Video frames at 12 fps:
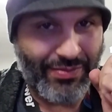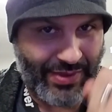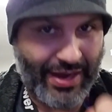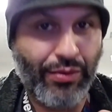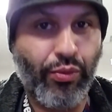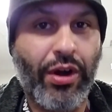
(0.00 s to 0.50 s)

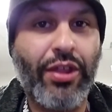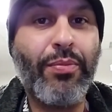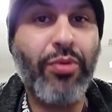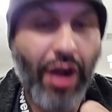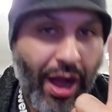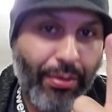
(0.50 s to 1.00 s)
That's one of the
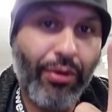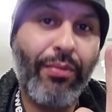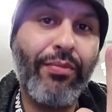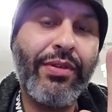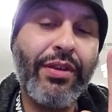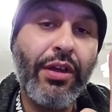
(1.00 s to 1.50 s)

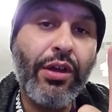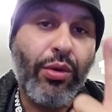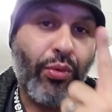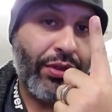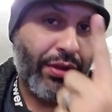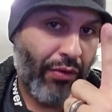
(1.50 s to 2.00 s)
problems
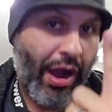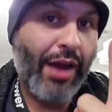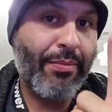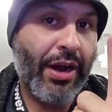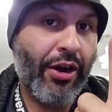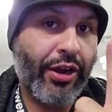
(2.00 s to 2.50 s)
with the
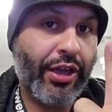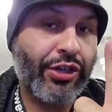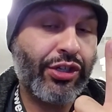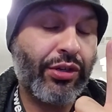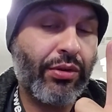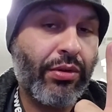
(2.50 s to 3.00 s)
rod bearing
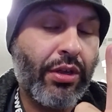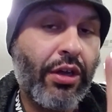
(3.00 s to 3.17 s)
issue.